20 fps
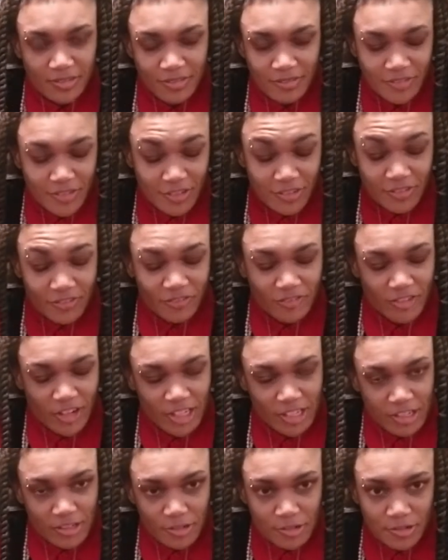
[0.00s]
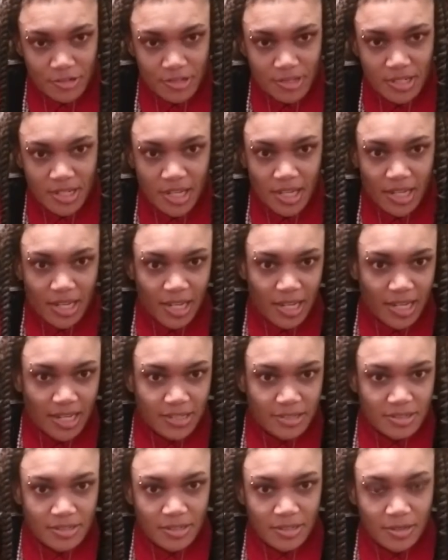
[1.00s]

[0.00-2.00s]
different vendors, and